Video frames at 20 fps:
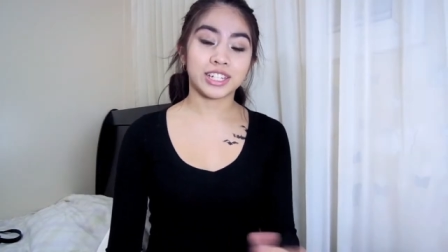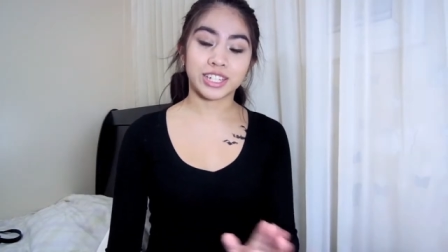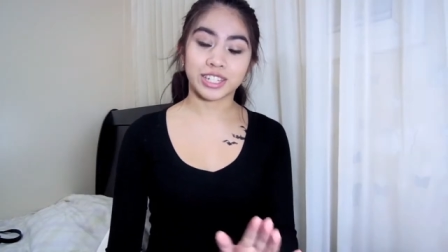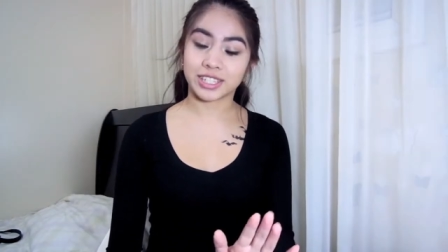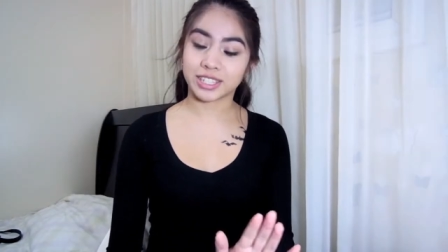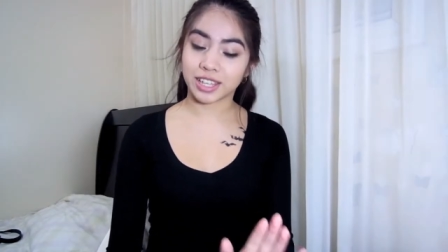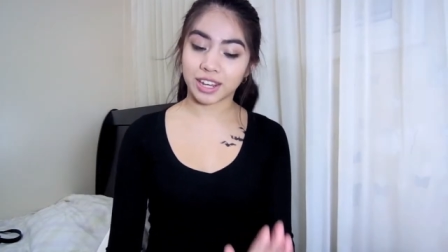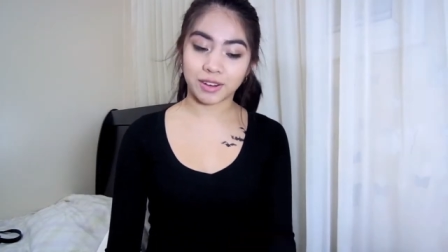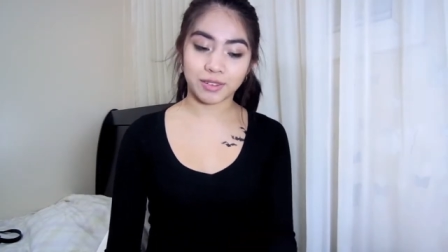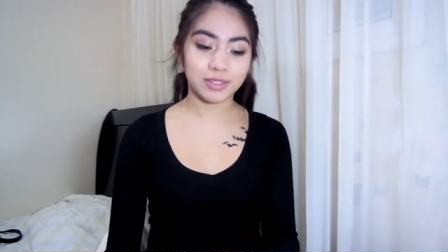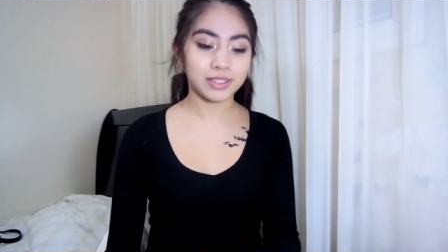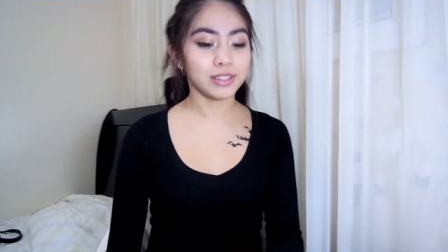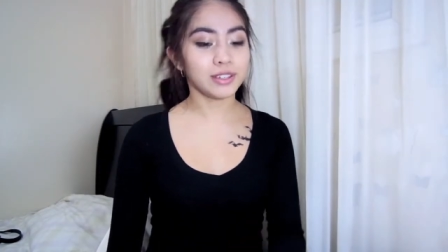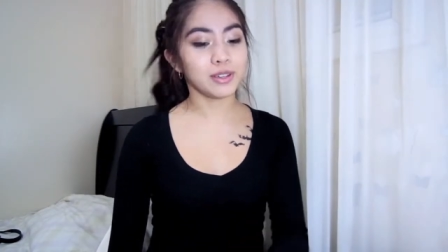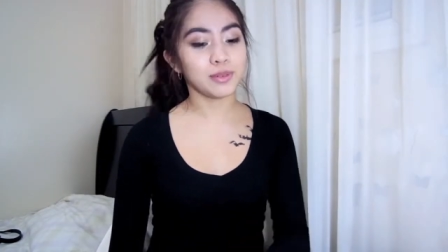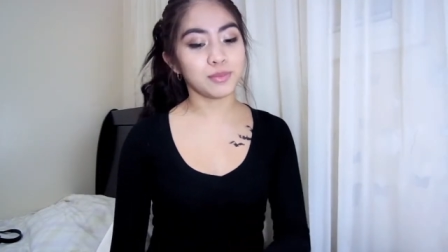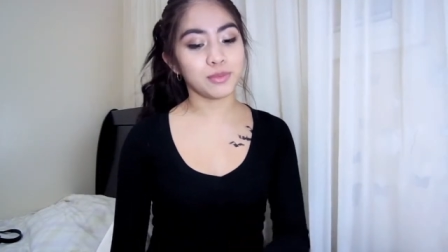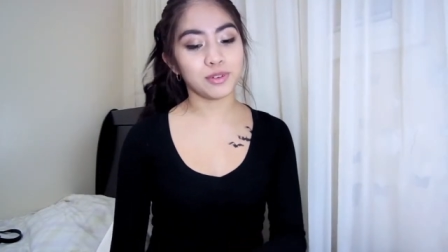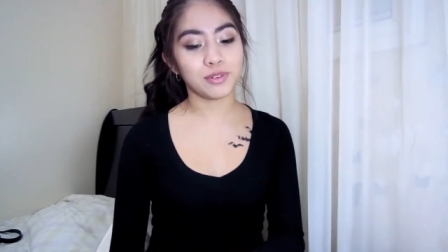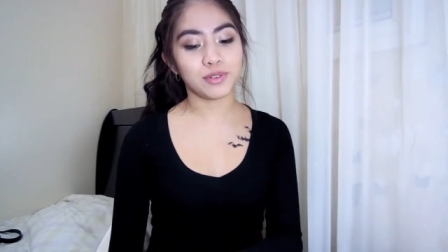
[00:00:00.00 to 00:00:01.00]
She said it was a
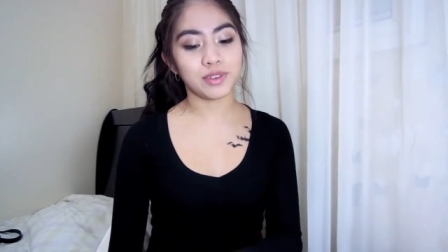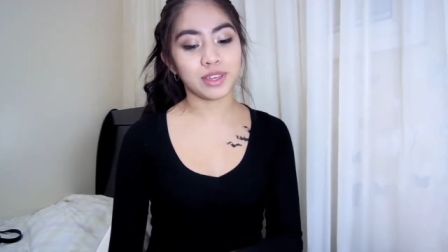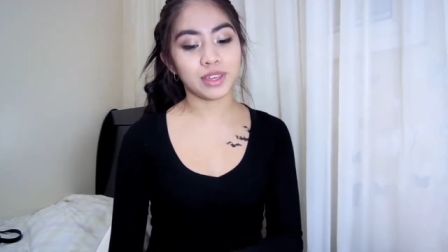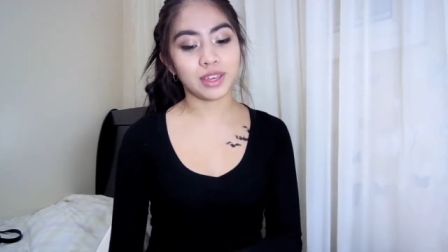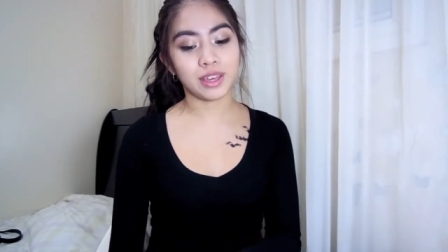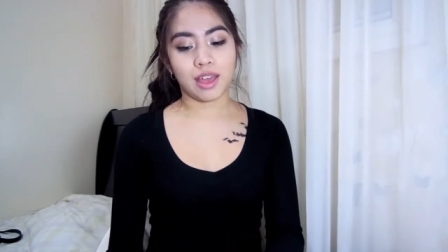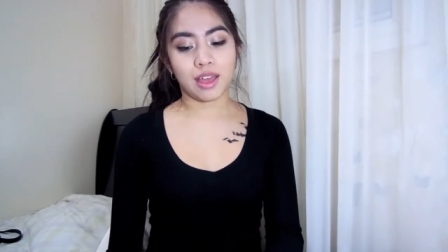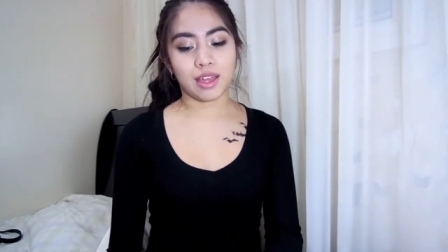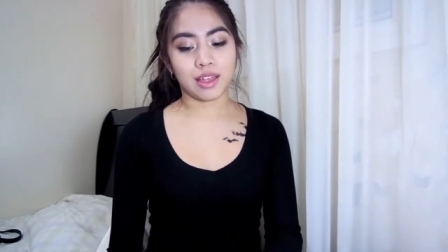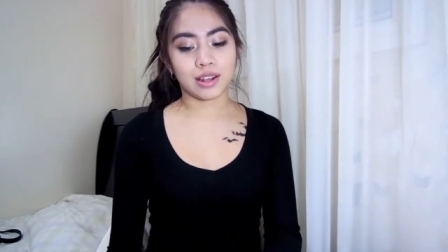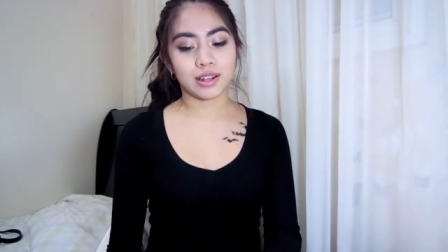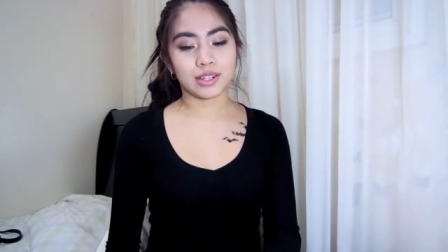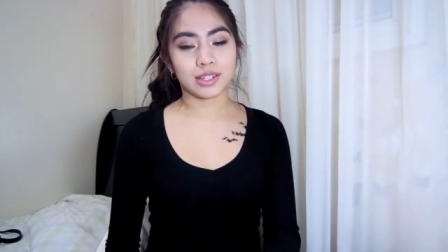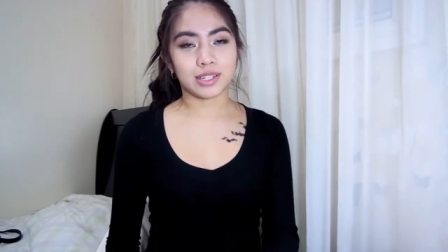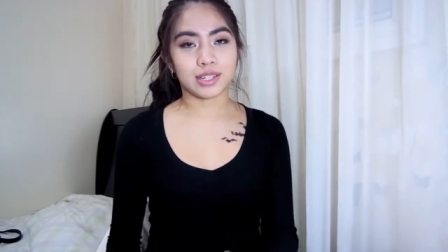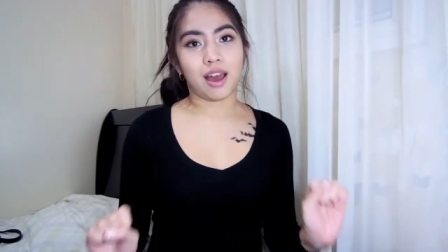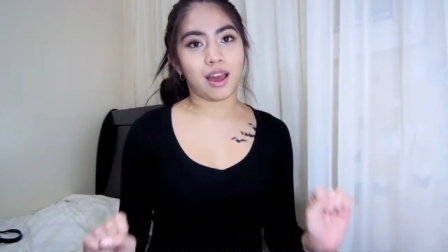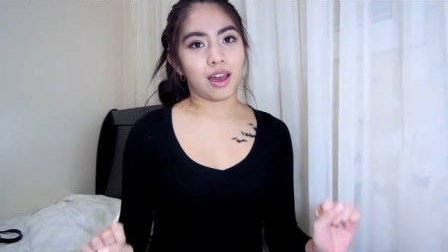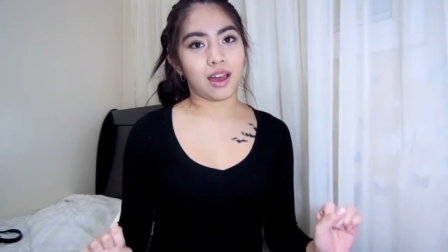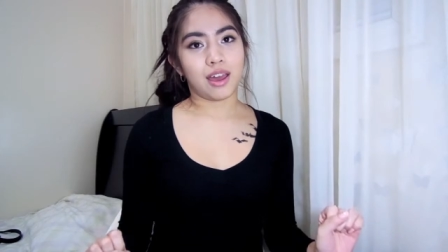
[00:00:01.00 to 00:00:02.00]
good movie,
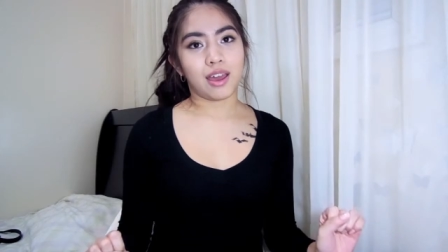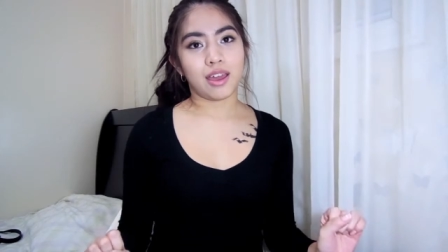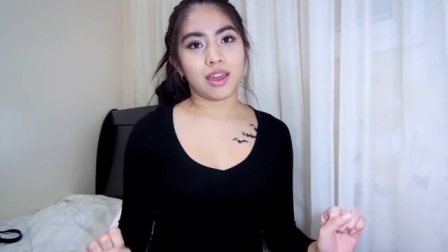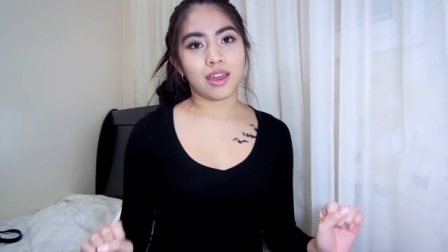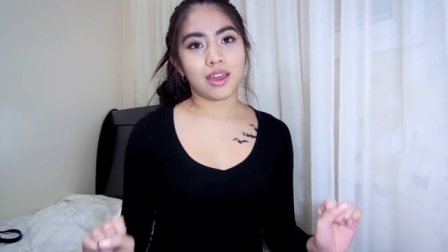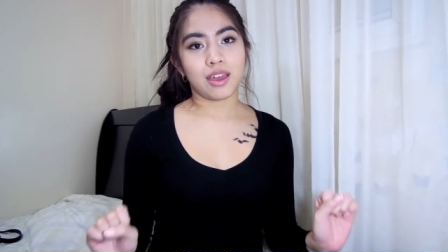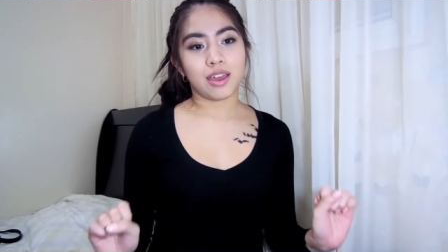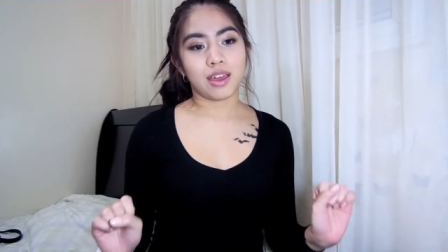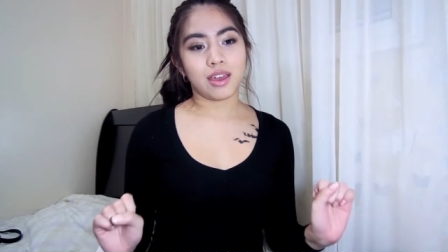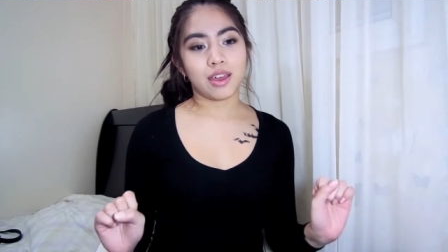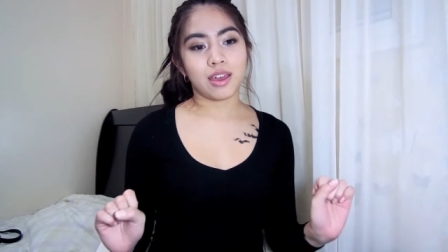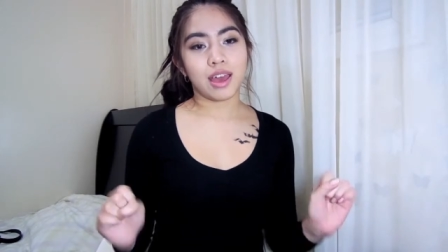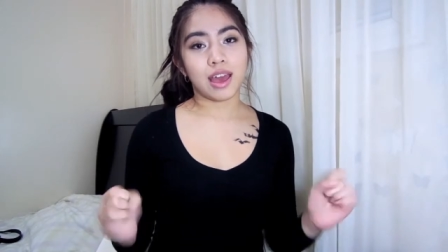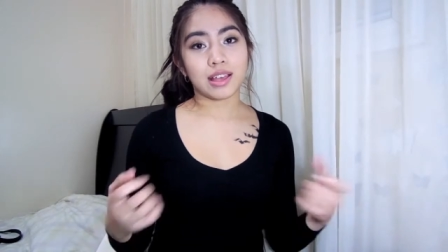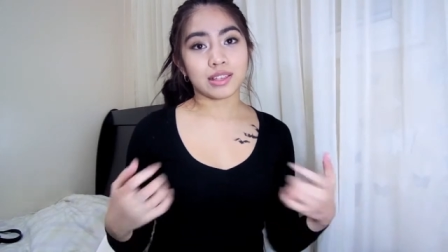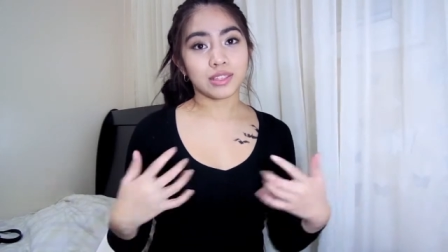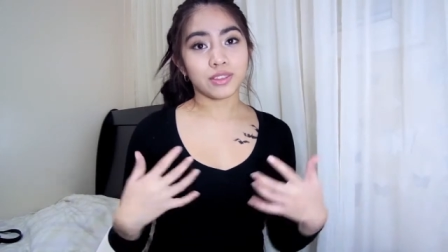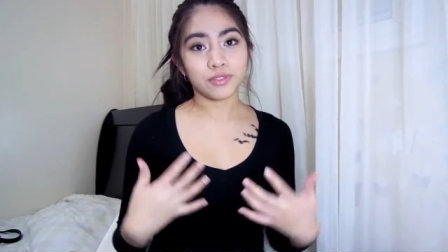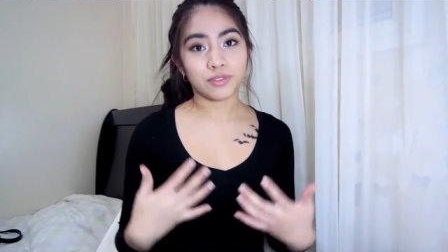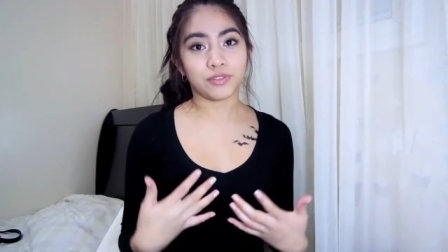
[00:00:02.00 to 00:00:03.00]
and I,
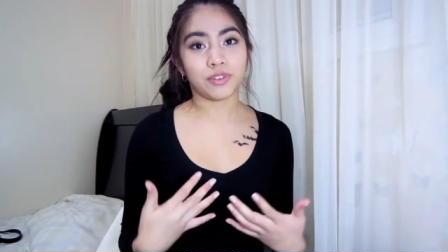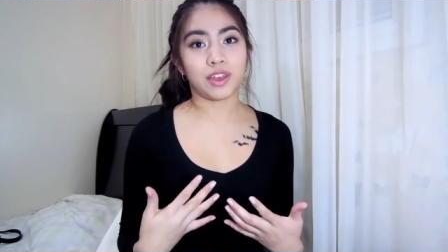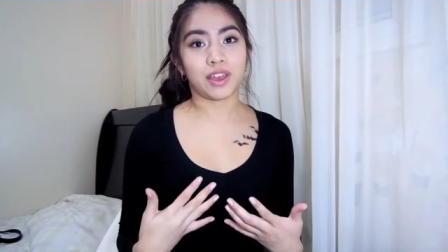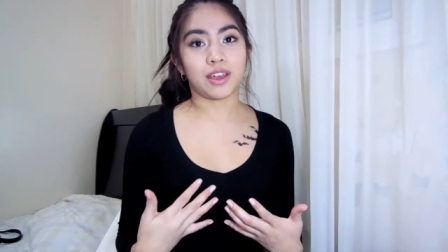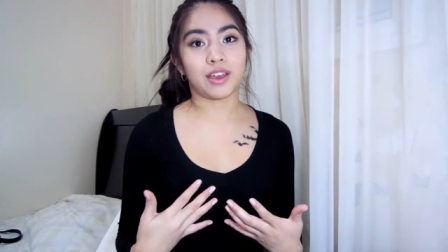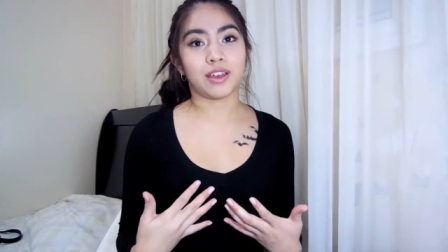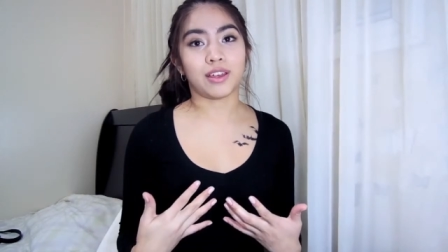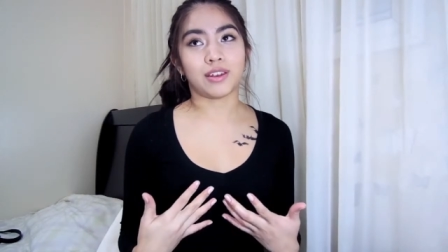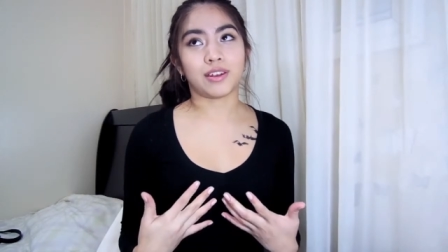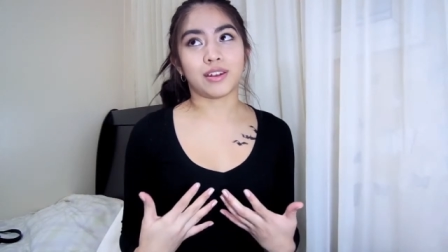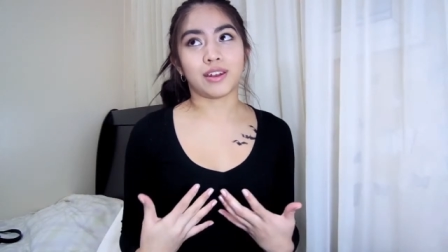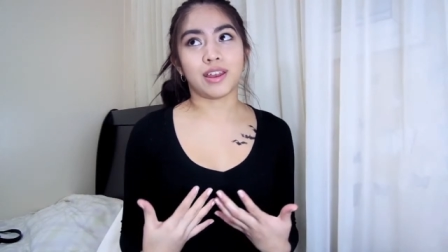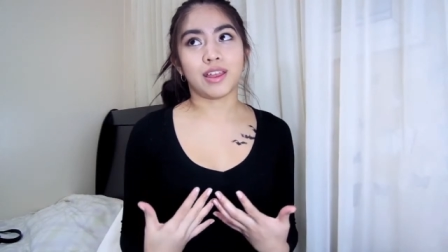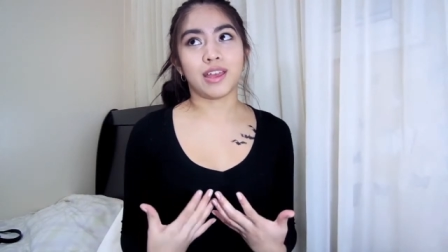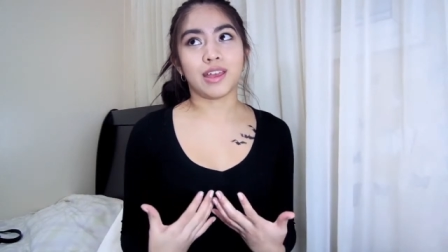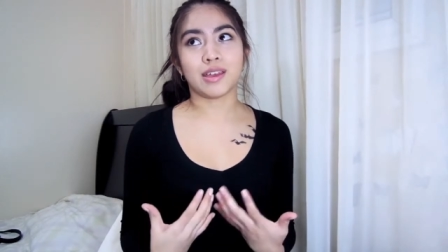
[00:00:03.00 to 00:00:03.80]
as a fan,